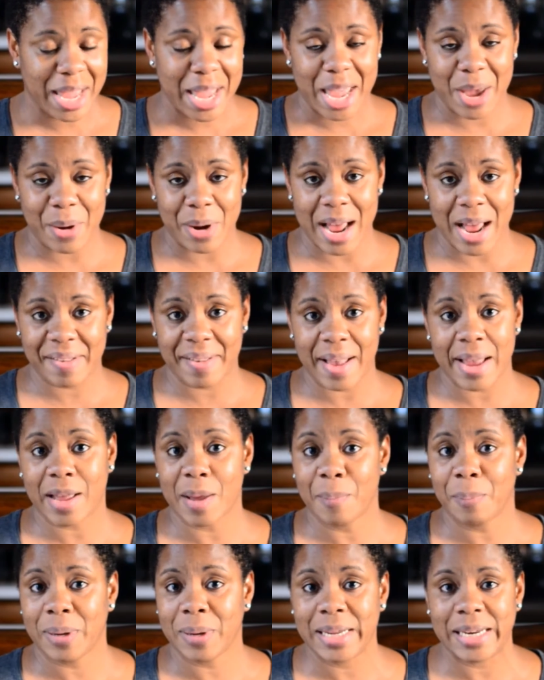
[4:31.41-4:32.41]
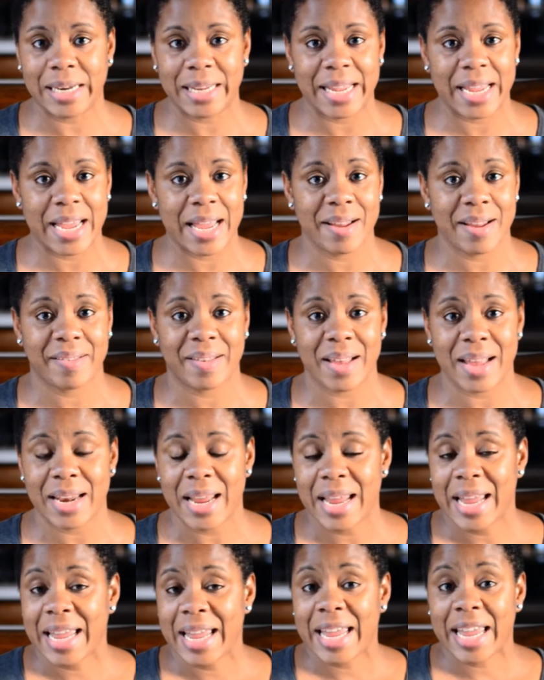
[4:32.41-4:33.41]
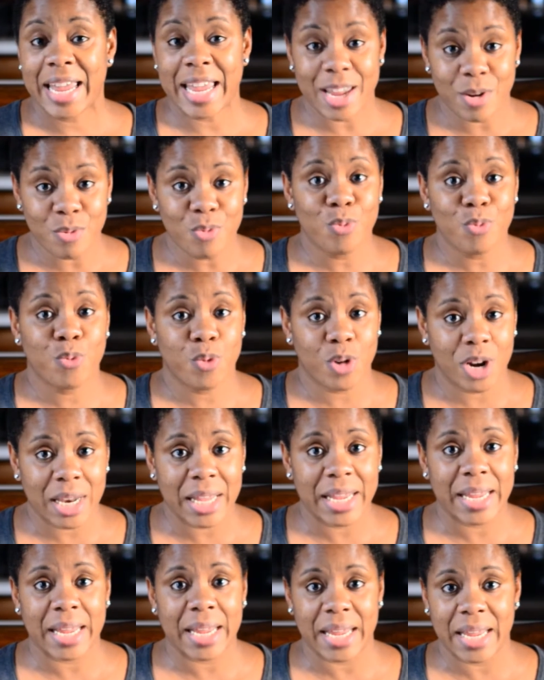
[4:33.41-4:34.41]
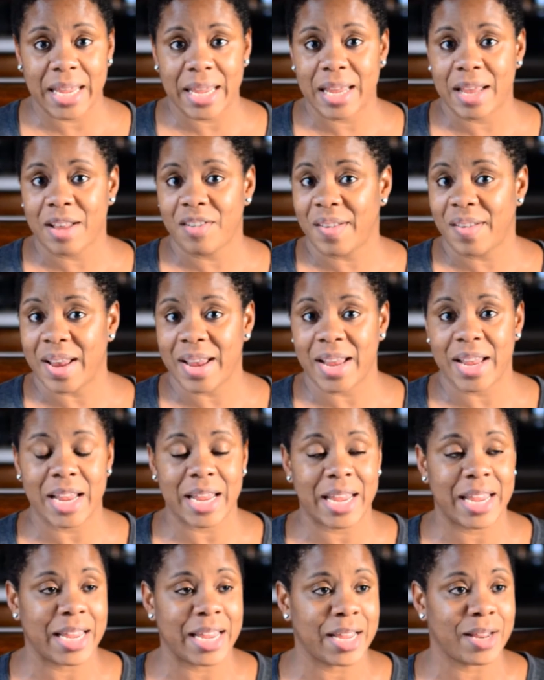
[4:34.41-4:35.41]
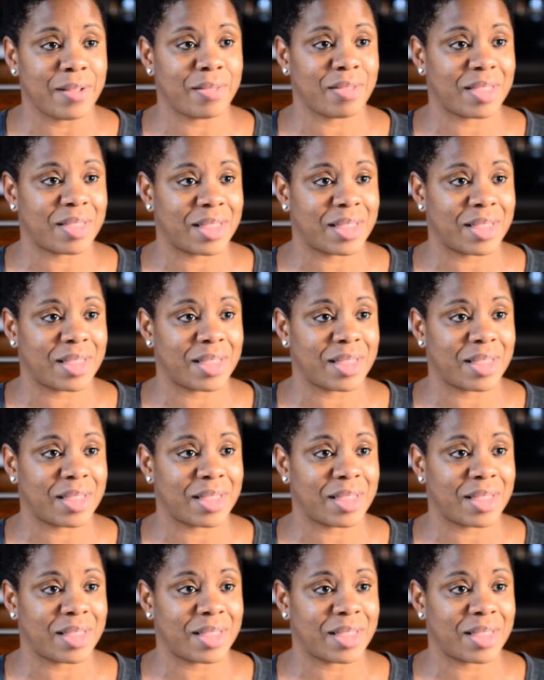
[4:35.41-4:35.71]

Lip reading: And when I say completely innocent, he really is, he